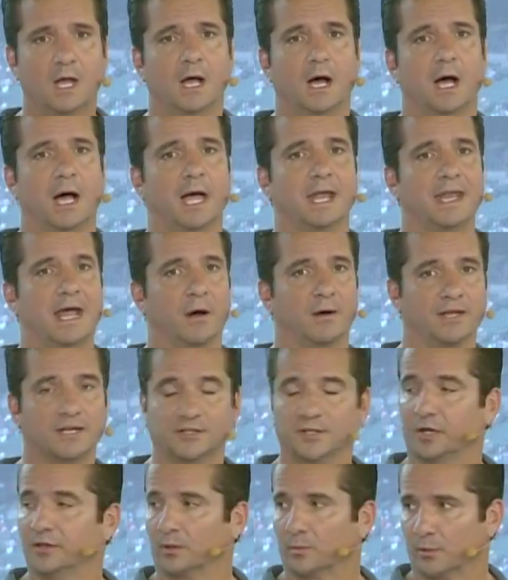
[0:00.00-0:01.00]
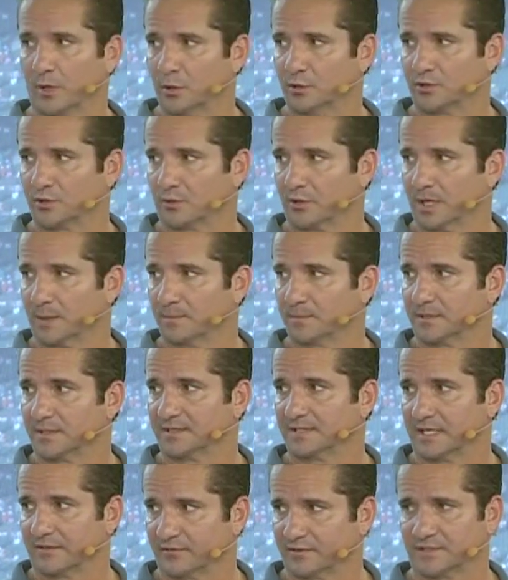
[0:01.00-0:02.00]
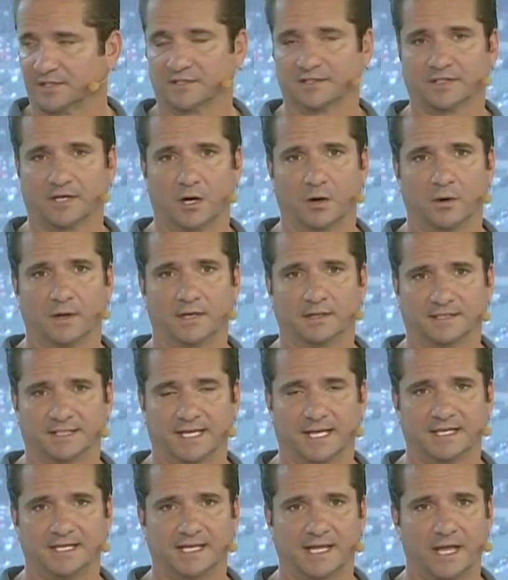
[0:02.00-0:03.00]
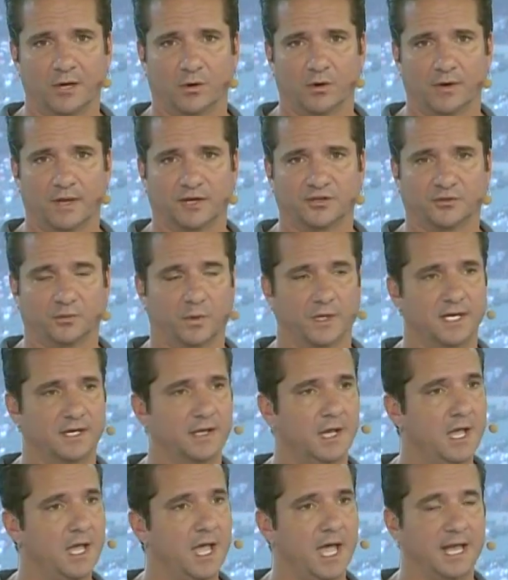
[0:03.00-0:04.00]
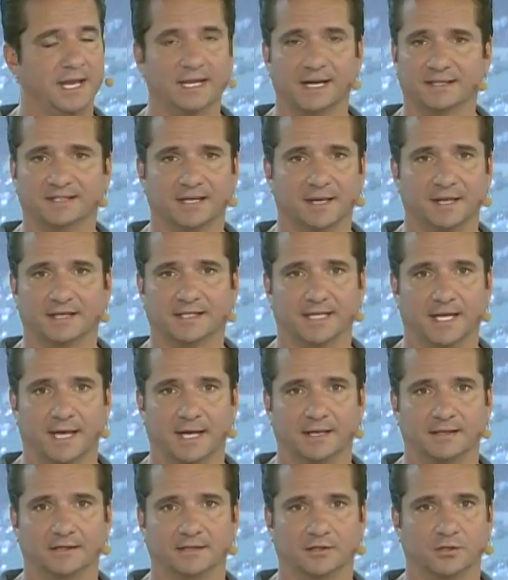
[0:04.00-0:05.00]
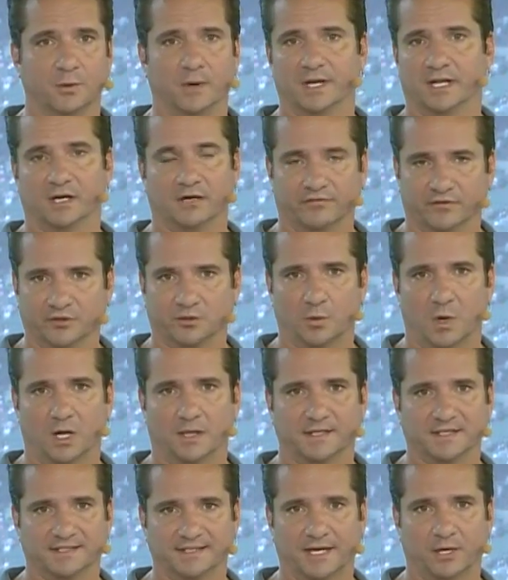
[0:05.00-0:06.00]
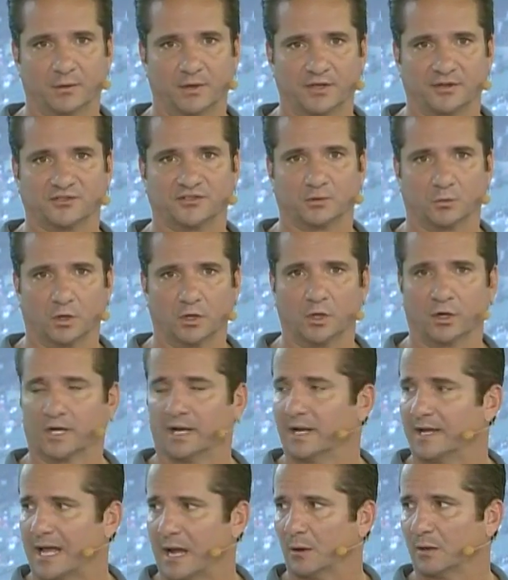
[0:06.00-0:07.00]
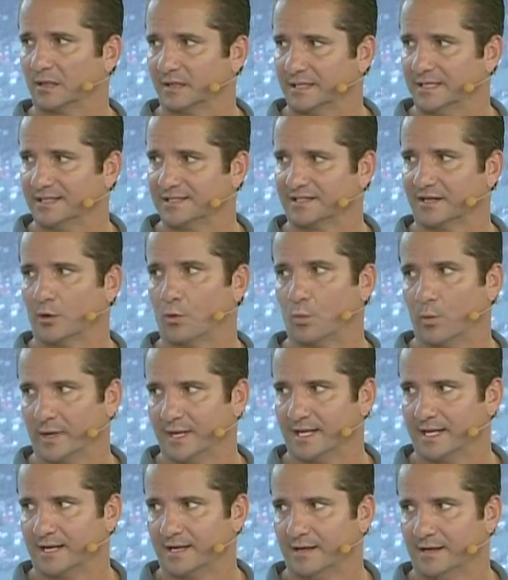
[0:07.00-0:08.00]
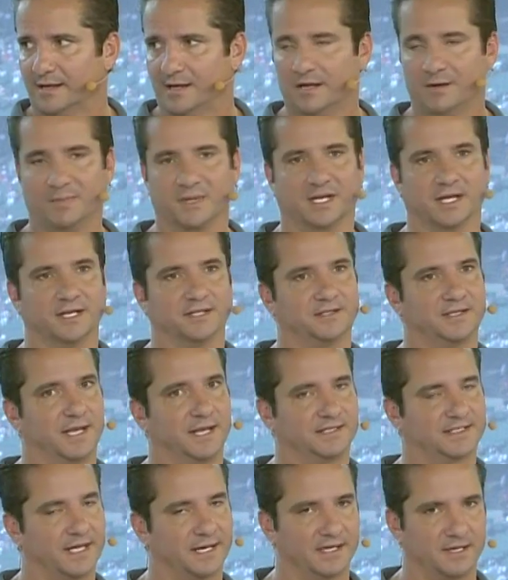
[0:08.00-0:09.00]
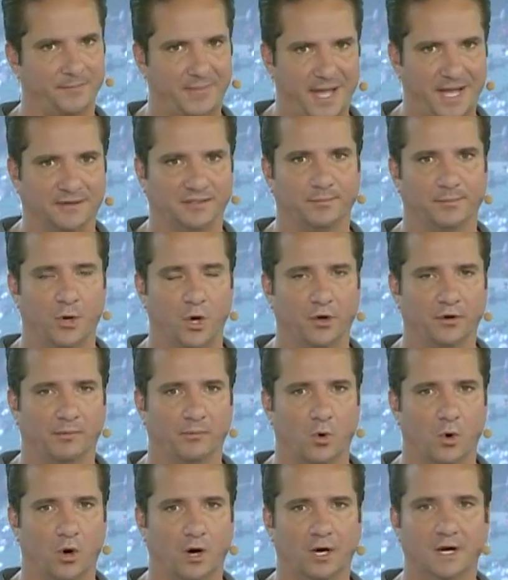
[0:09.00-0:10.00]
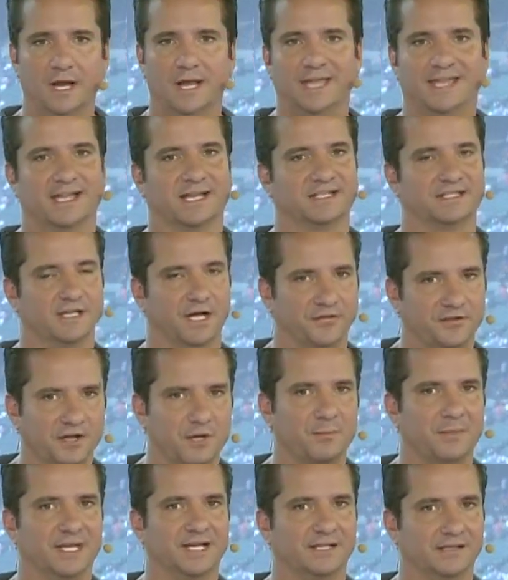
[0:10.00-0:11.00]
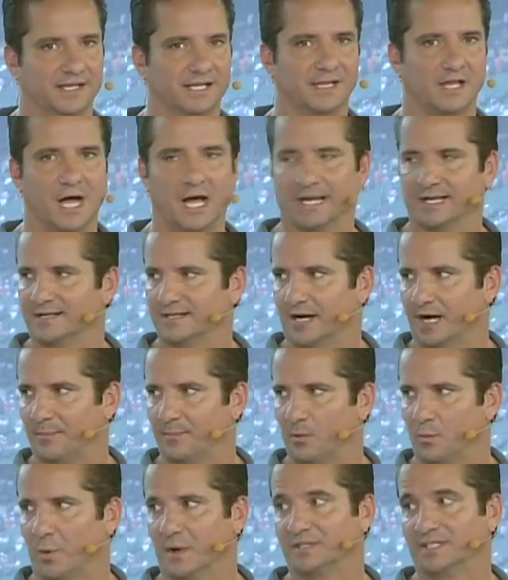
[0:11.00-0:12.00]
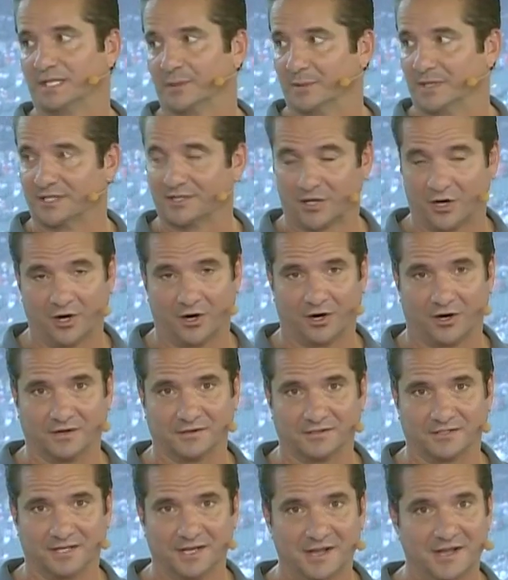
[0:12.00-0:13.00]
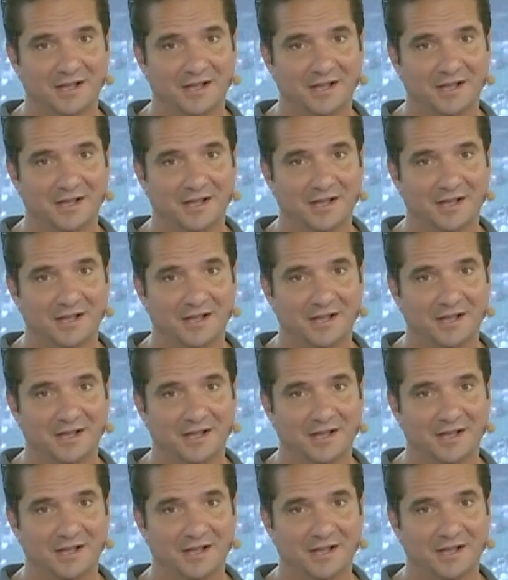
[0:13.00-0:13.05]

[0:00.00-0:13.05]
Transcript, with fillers: And uh, now he's on the road trip to San Francisco and San Diego next week, and he doesn't intend to do any interviews while he's there either. So we're looking at now at least a week because he has got to get back to Baltimore. He has nothing immediately lined up once he returns.